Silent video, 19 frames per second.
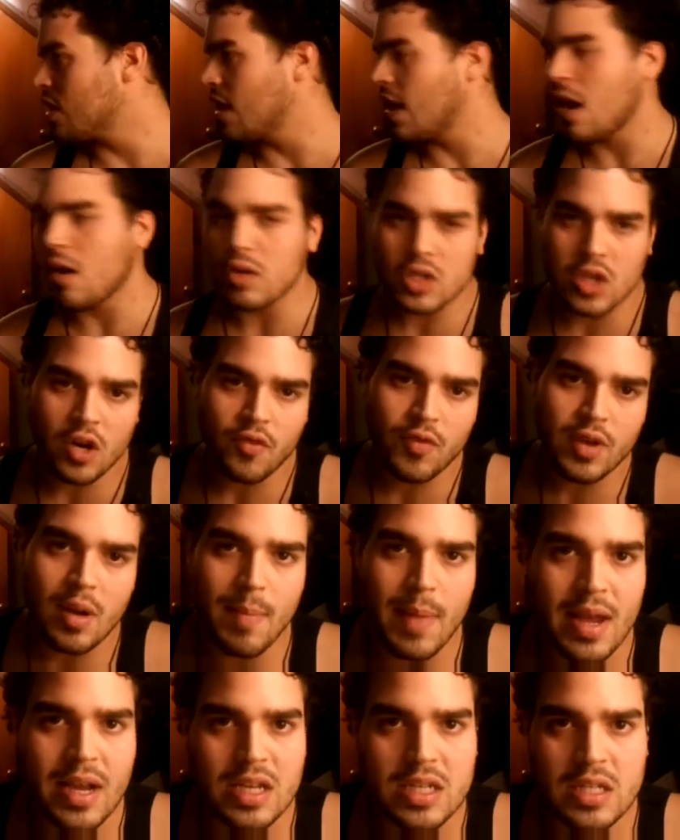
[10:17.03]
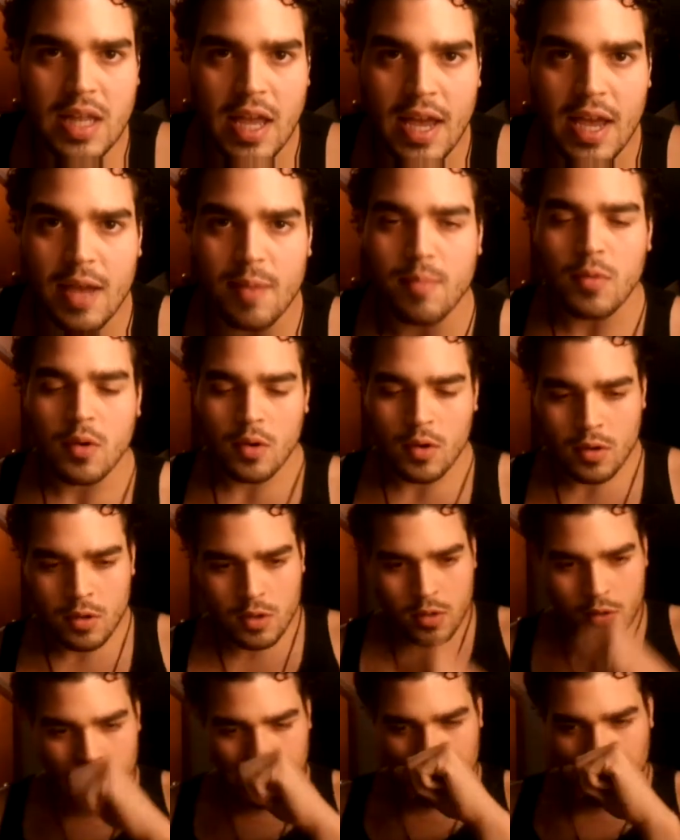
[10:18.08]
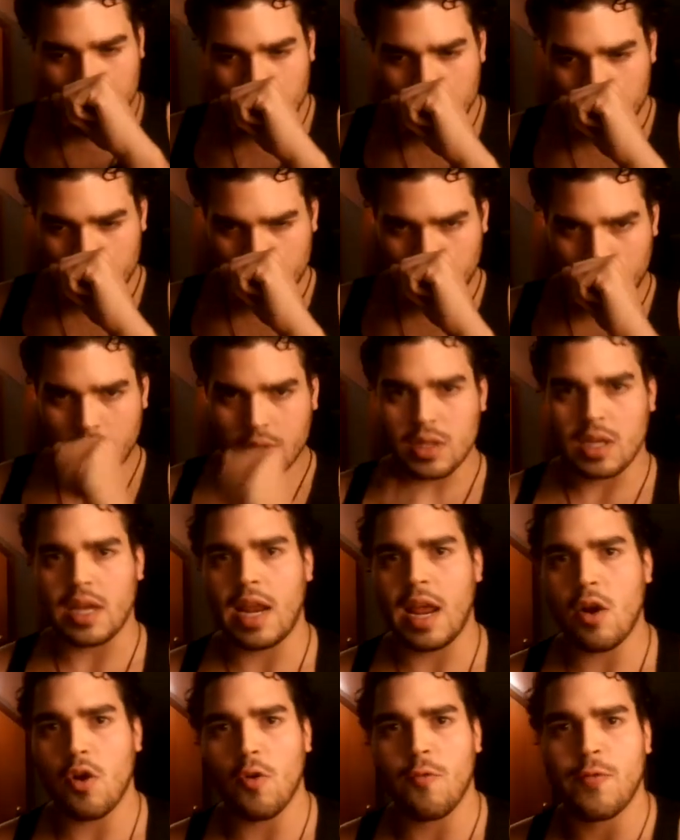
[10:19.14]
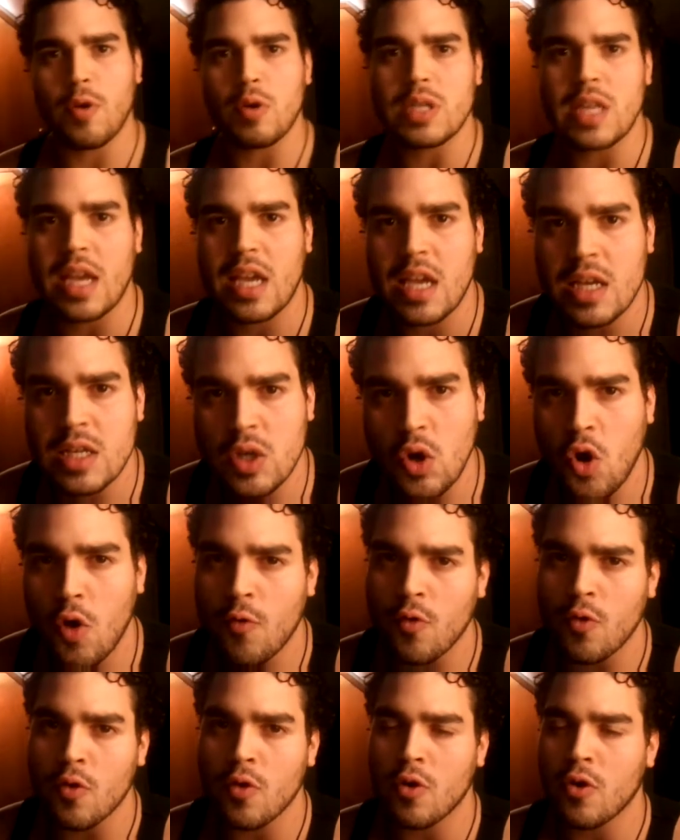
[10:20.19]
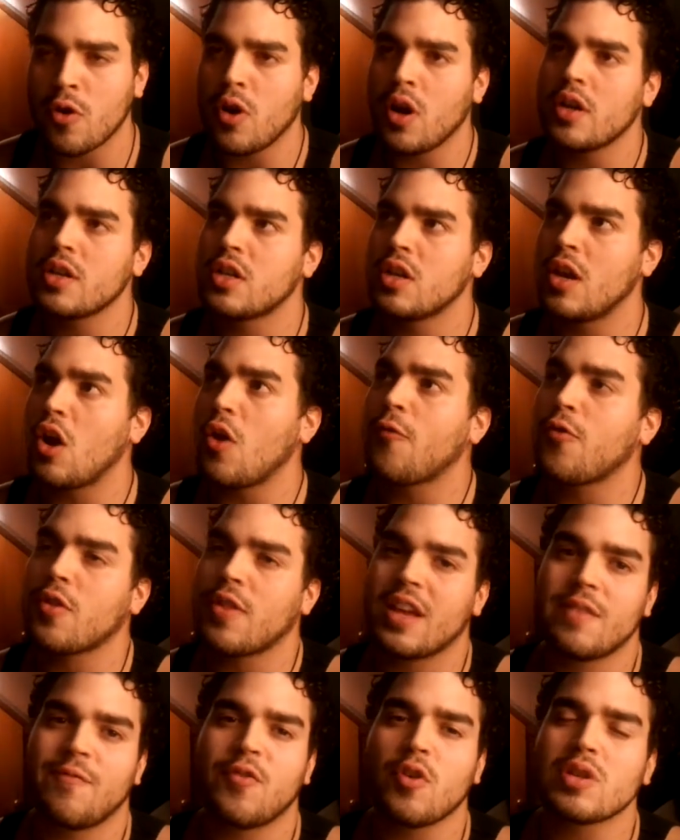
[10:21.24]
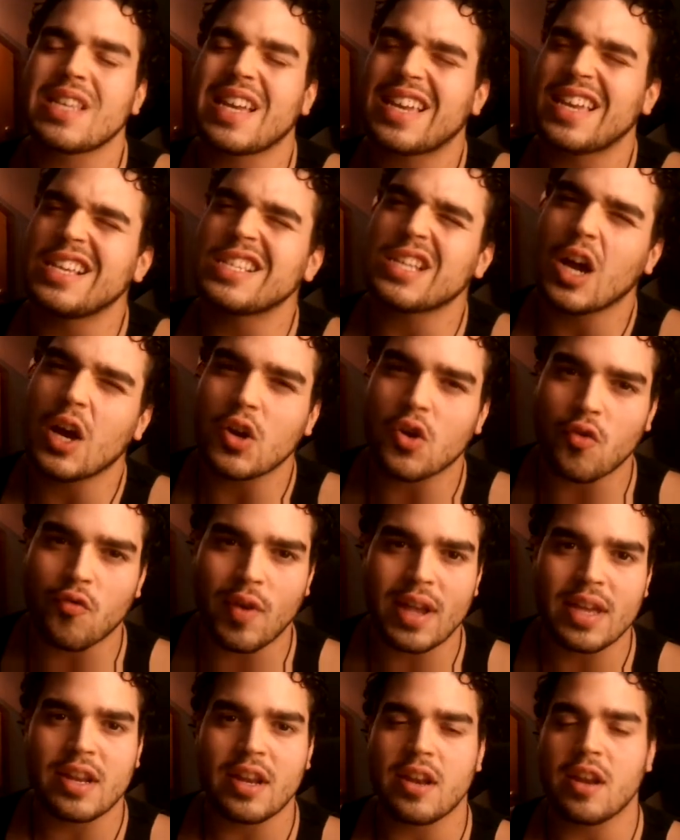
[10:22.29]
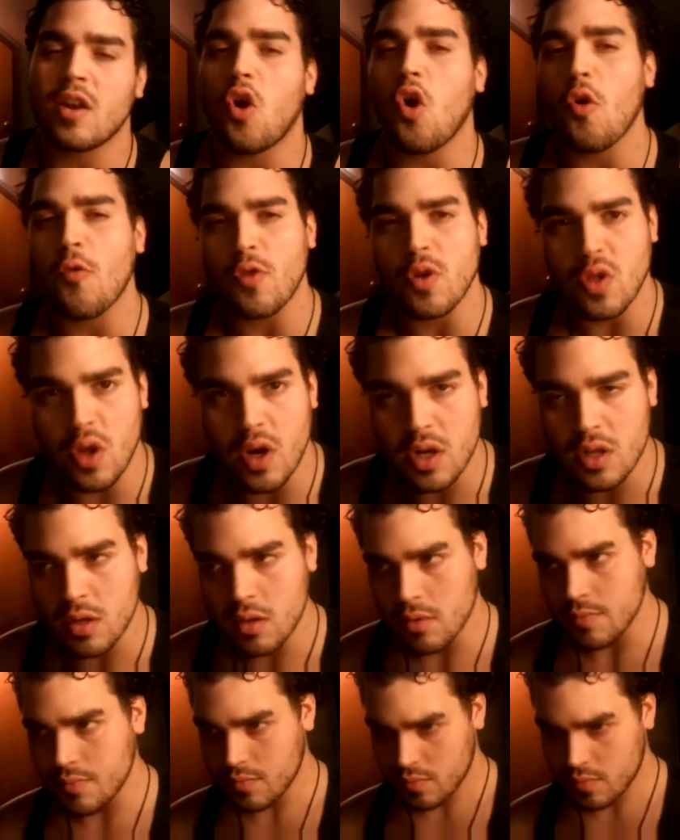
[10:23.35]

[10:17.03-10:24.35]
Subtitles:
De Niro's hungry to make his name. De Niro feels like he's feels like he's underrated and overlooked.